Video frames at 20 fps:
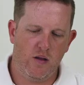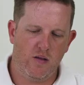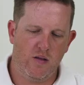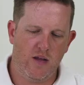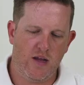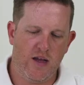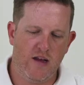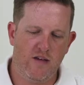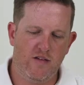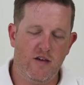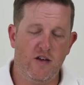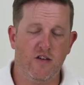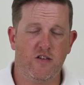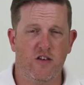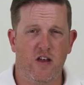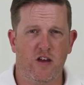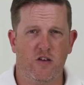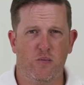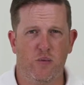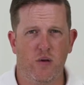The
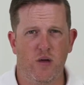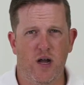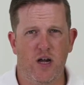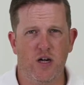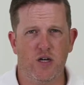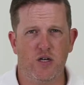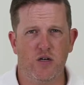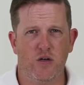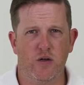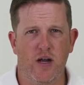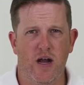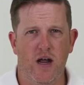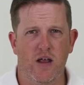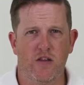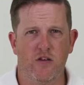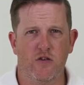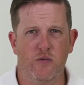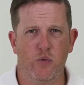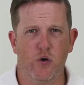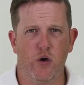easiest explanation on how
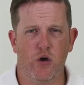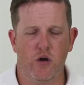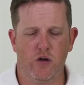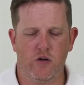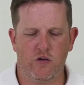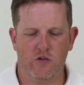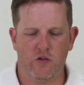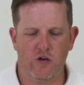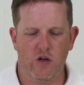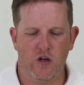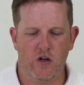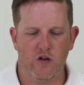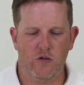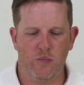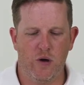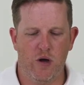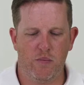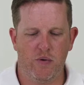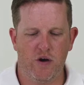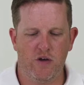this works is
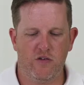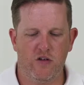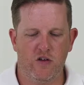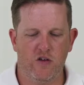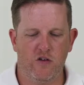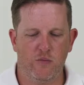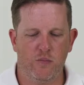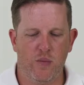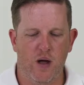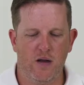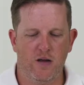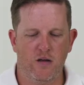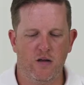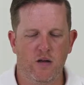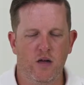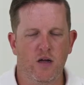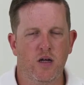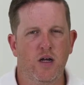by pressing this button,